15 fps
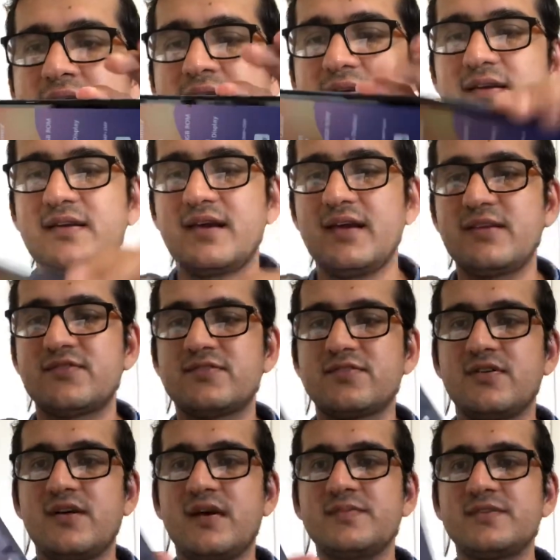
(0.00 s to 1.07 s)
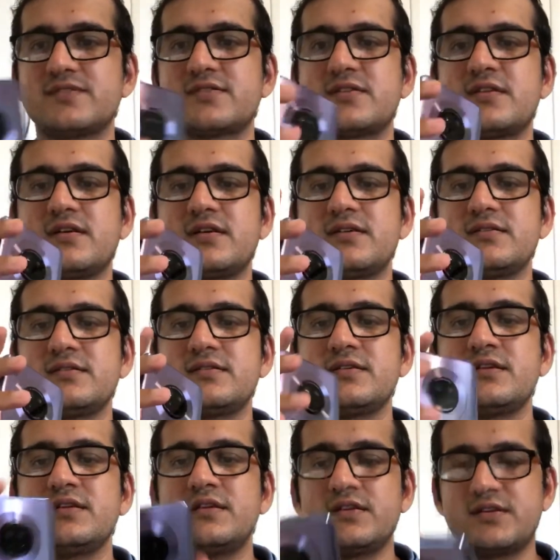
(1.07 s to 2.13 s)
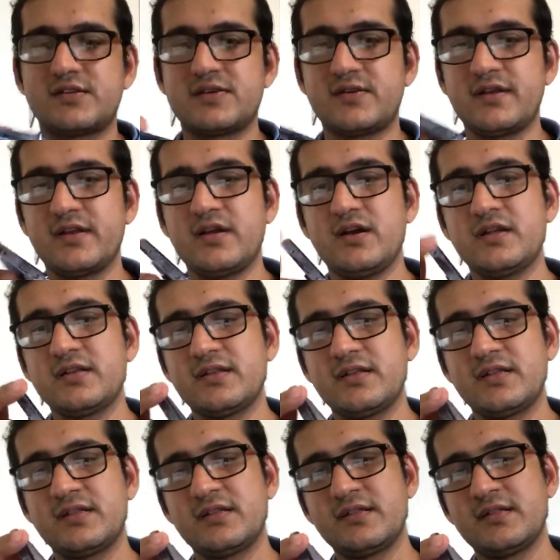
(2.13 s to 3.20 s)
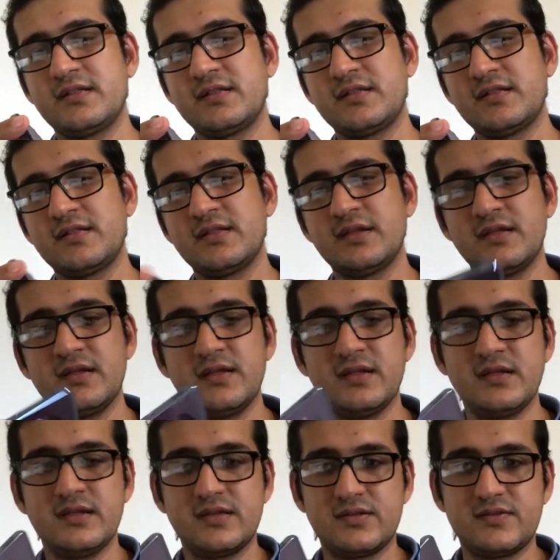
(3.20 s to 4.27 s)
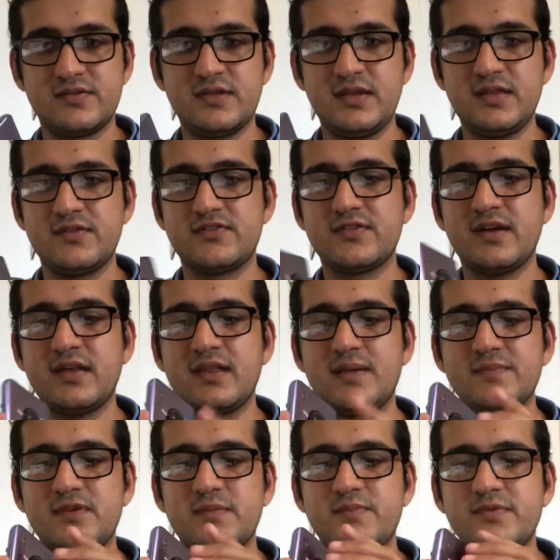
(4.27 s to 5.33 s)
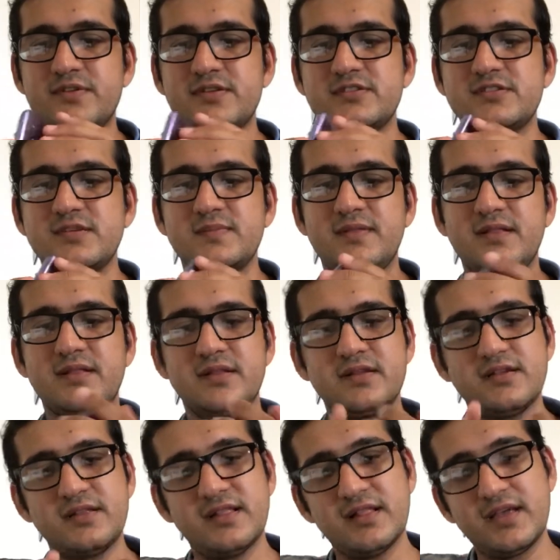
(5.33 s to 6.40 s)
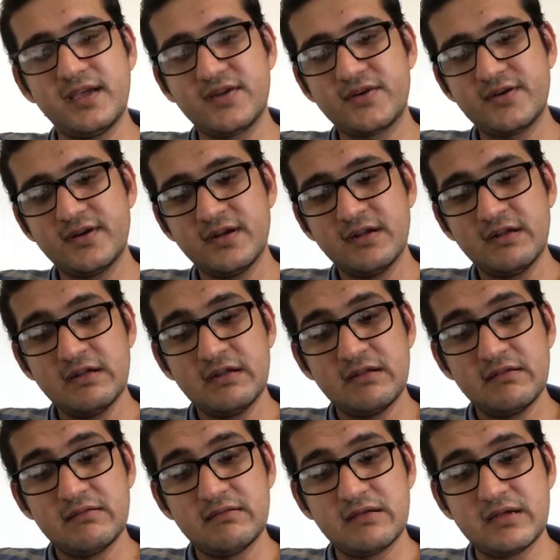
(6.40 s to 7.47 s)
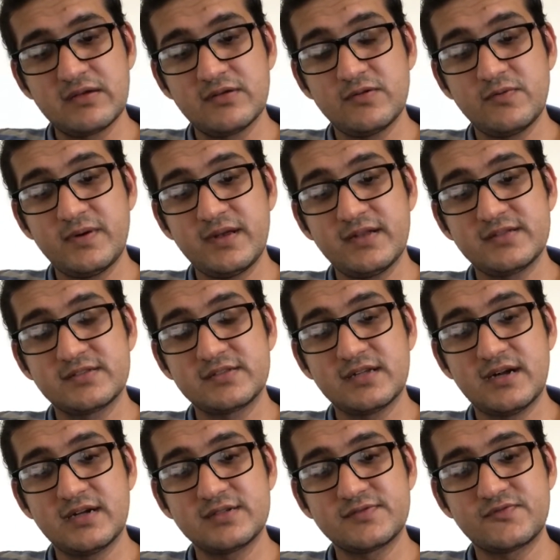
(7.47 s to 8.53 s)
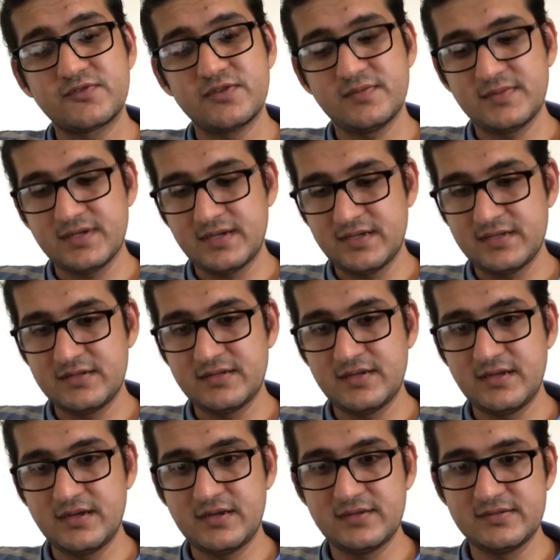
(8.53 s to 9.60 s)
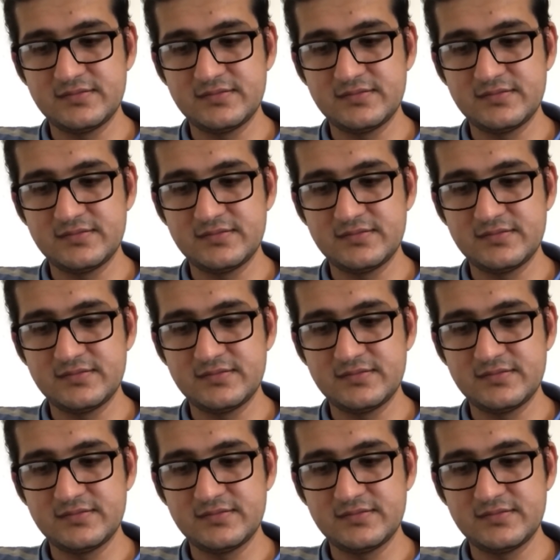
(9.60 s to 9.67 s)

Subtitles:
Okay, so I'm just gonna turn it on to see inside. I'm gonna put the SIM in later. I don't know where it starts from. I guess here.